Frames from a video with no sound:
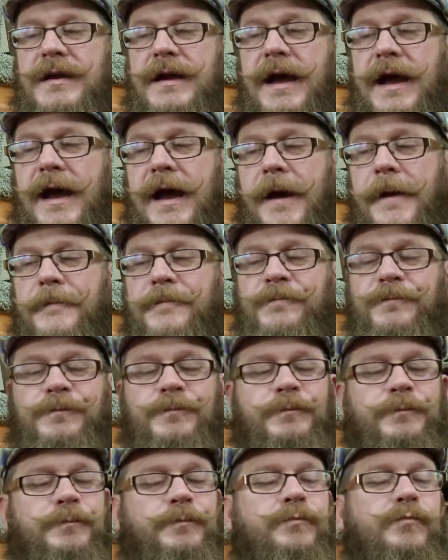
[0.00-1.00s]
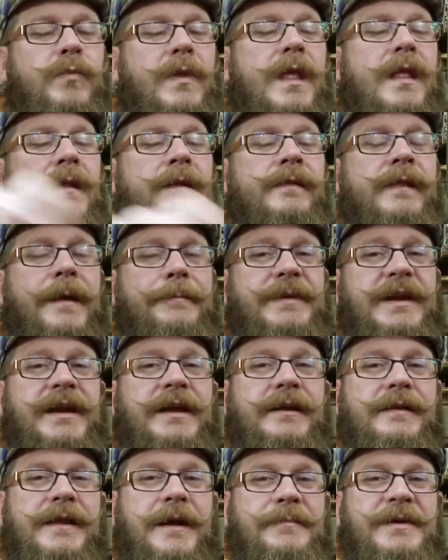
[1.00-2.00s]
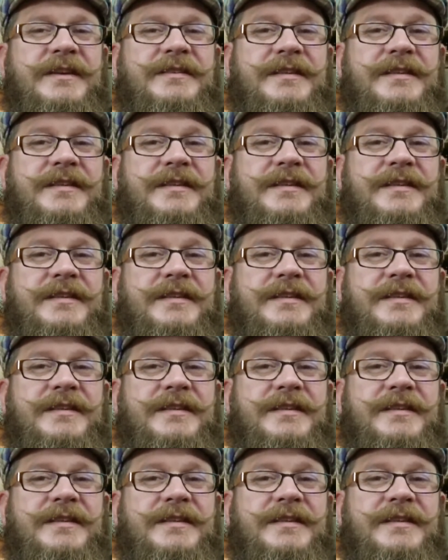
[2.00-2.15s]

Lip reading: Let me